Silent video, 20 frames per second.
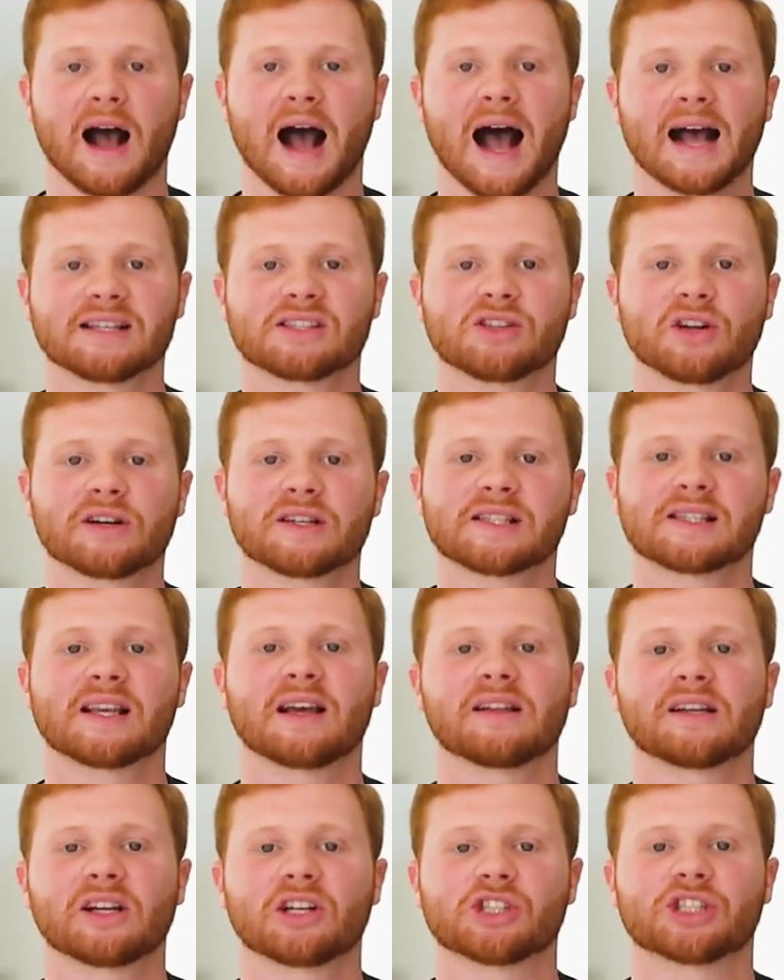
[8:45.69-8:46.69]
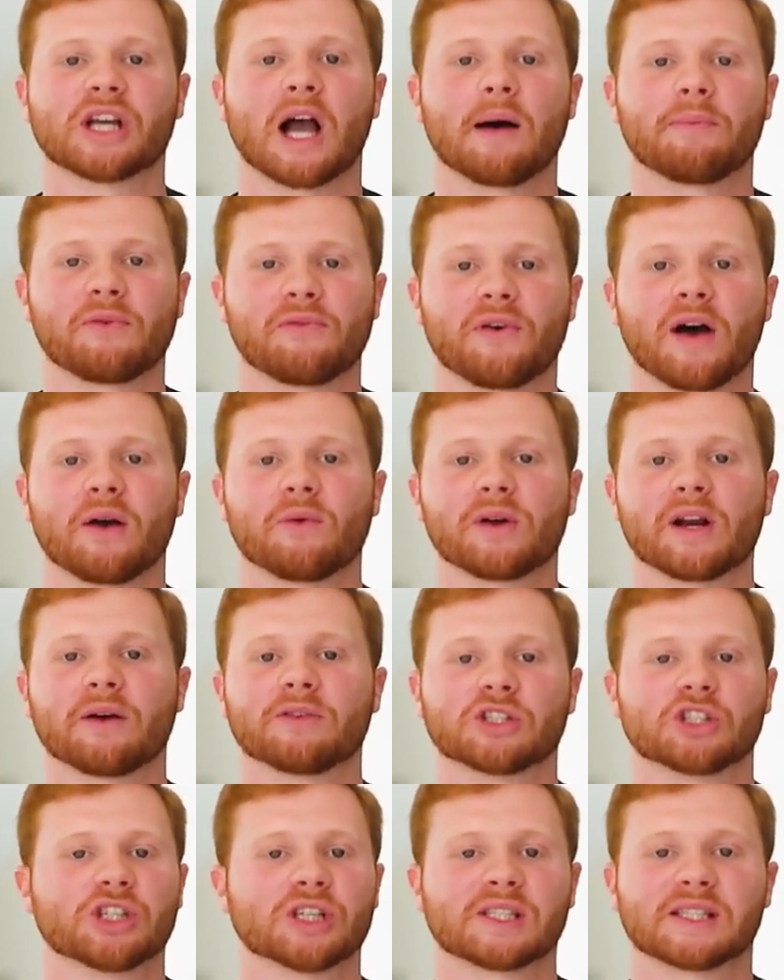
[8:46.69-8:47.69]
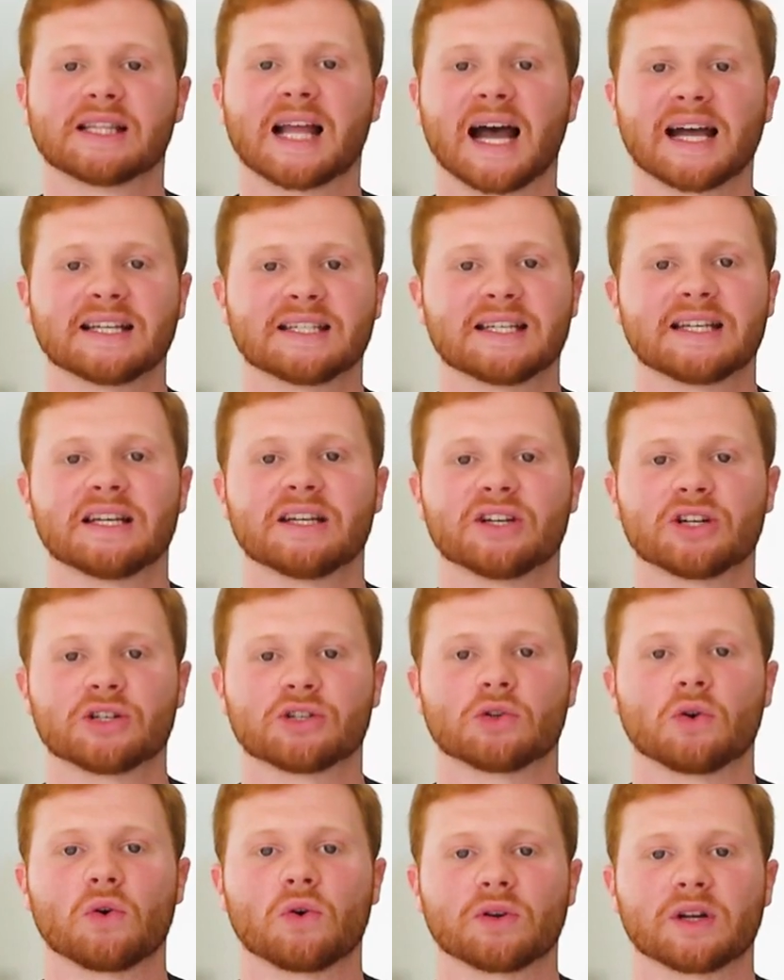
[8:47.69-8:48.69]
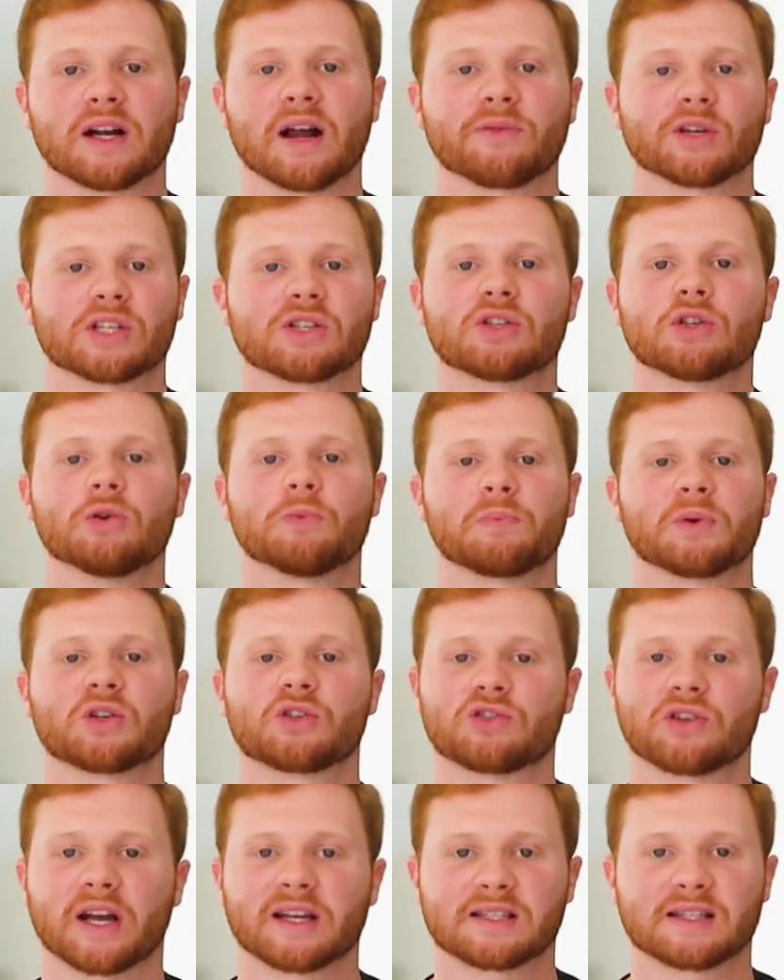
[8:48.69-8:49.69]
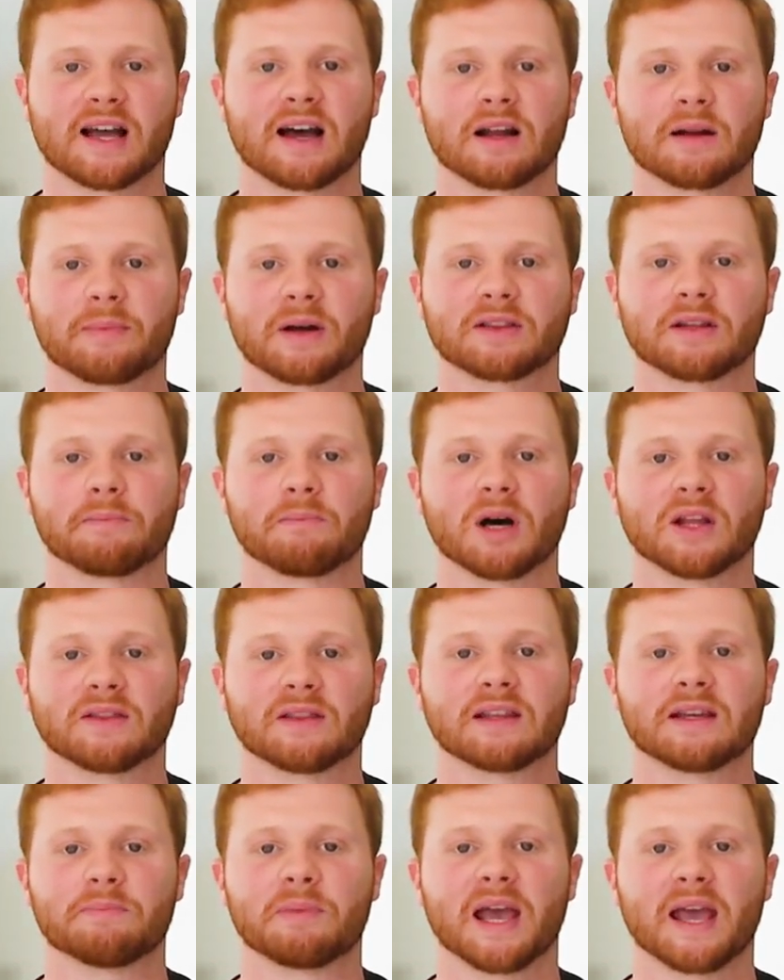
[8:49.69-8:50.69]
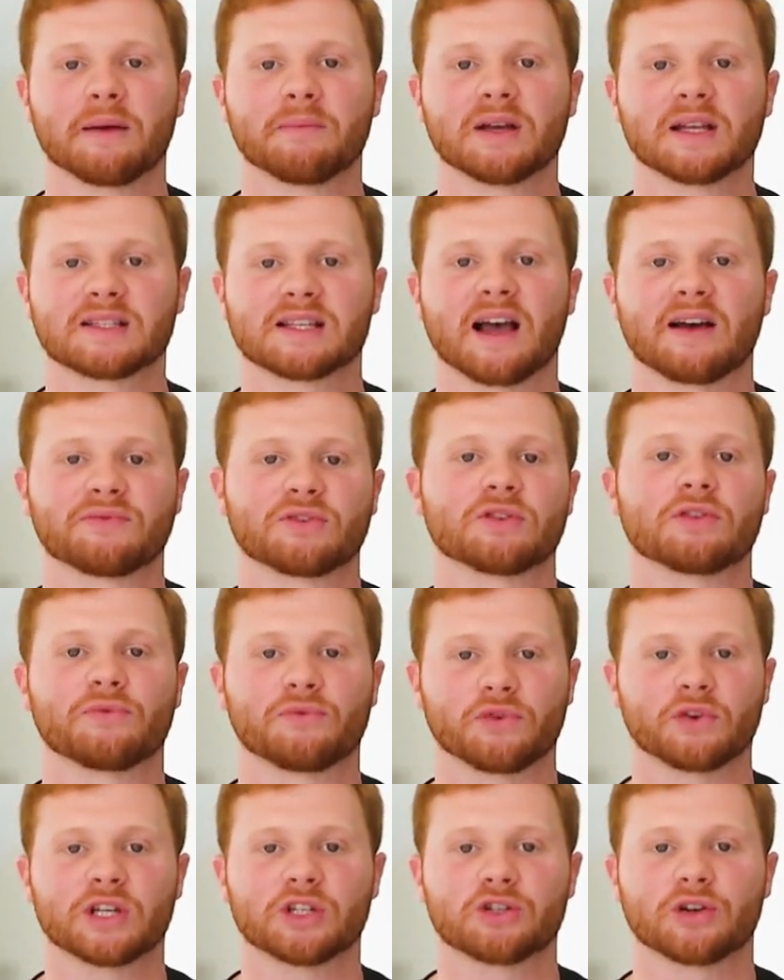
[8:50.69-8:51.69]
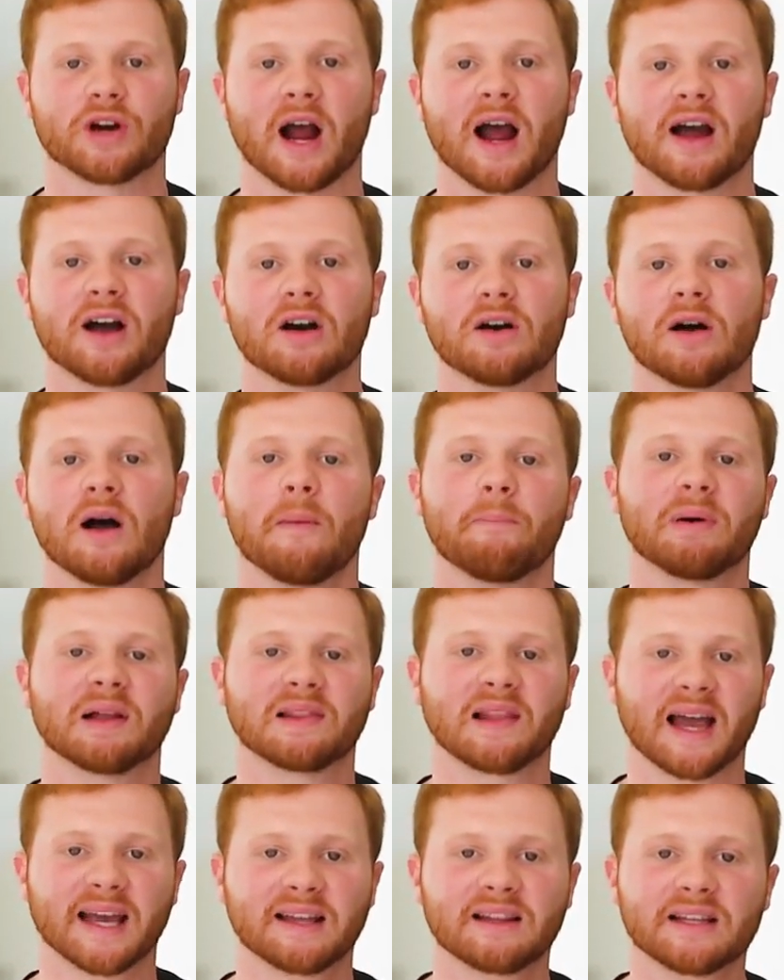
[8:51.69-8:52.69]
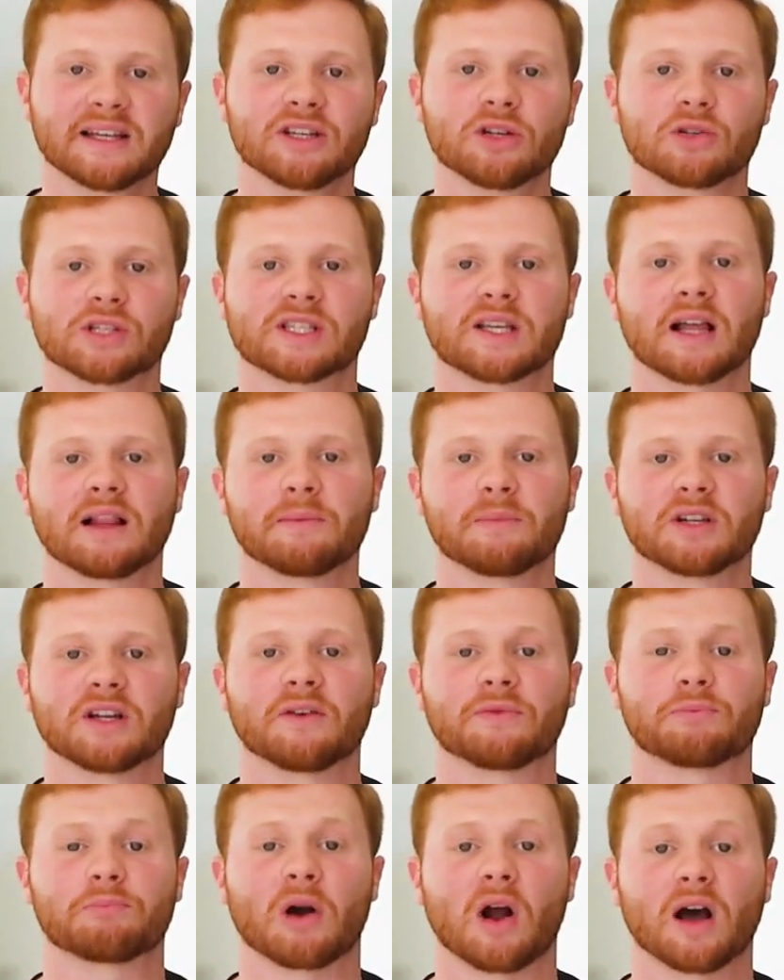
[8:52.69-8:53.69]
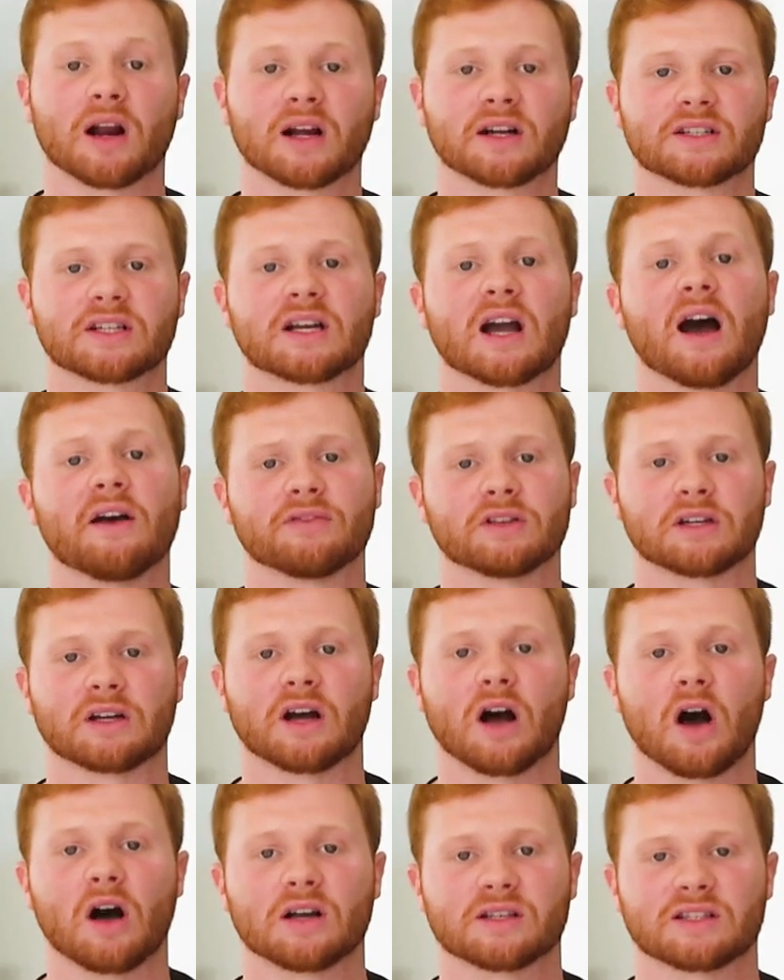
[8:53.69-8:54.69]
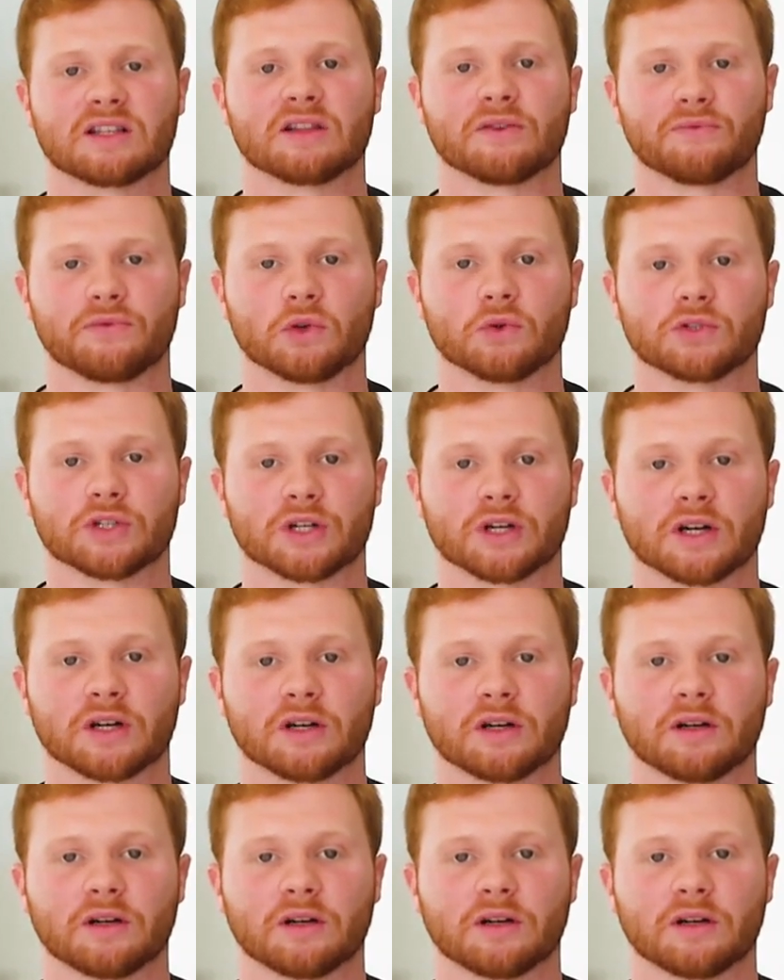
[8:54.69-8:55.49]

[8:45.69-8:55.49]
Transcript: I started selling on Shopify when I was just 19 years old and I was super stressed out about the monthly payments after the free trial, but likely you'll sell them enough product to cover the cost in the future.